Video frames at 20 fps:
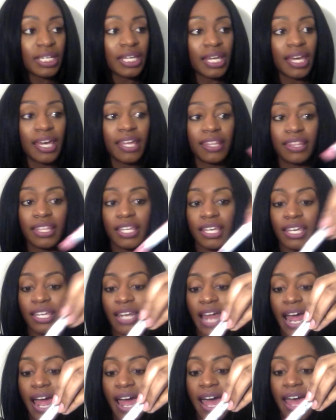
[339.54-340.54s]
And then
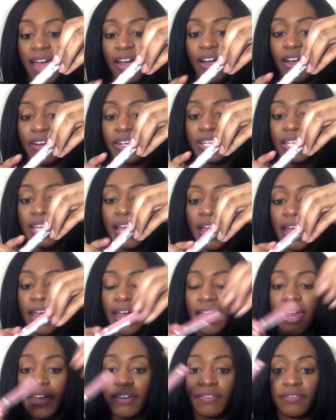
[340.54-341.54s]
I already
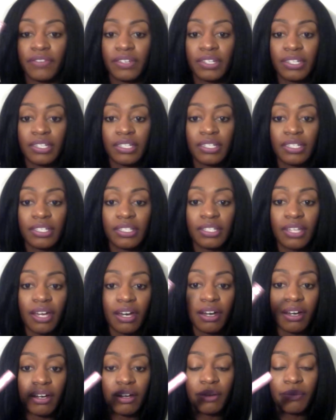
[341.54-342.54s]
have
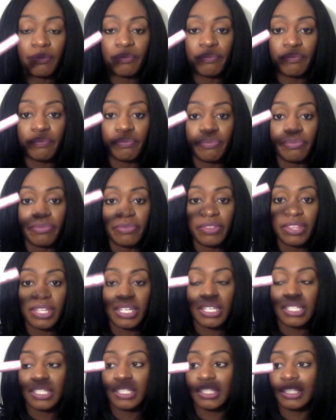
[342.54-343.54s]

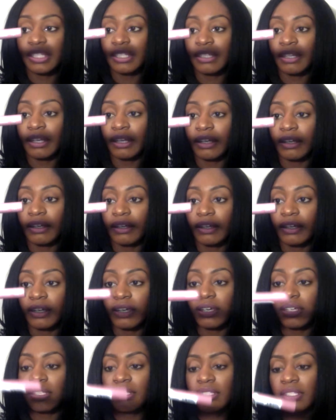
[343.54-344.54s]
this.
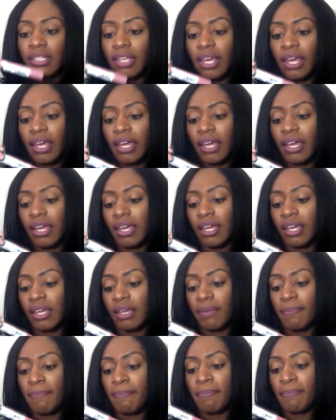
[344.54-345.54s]
It's
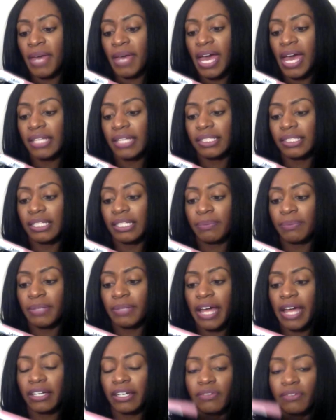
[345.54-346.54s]
a matte lip
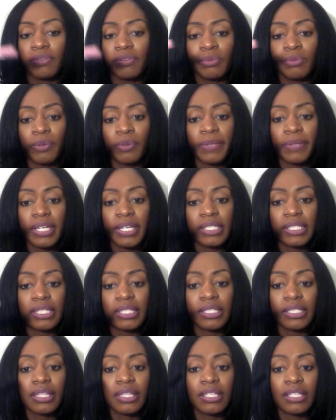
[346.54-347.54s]
lacquer from Ruby
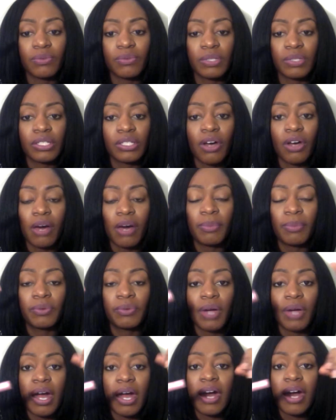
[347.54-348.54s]
Kisses, and this one is called
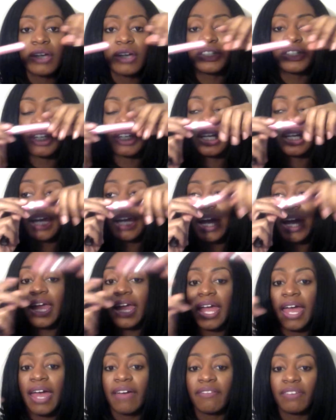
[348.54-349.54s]
Mirage, and I
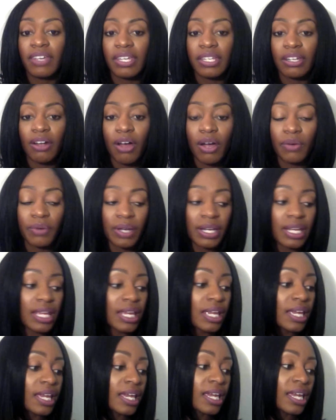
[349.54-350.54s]
have it already.